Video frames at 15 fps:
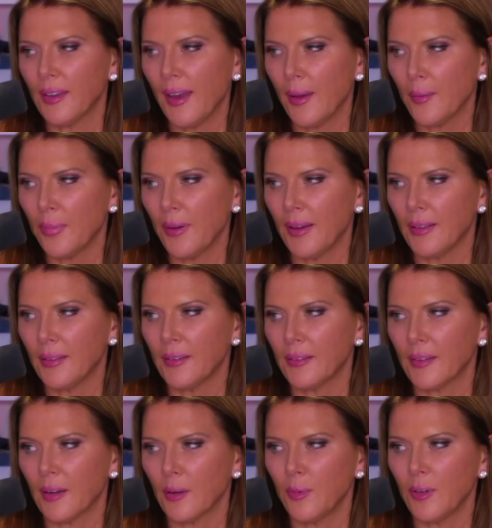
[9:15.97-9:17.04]
campaign that
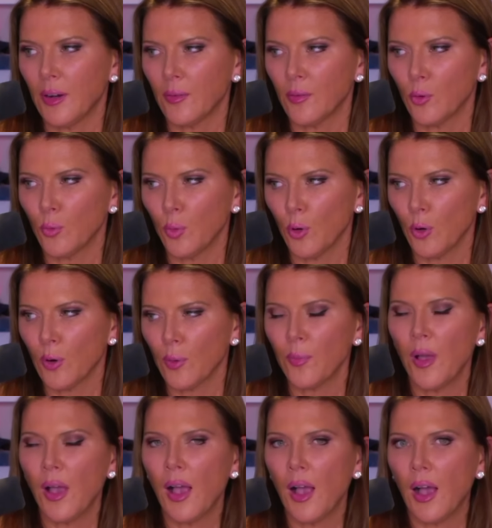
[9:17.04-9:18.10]
it's going to be Governor Burgum.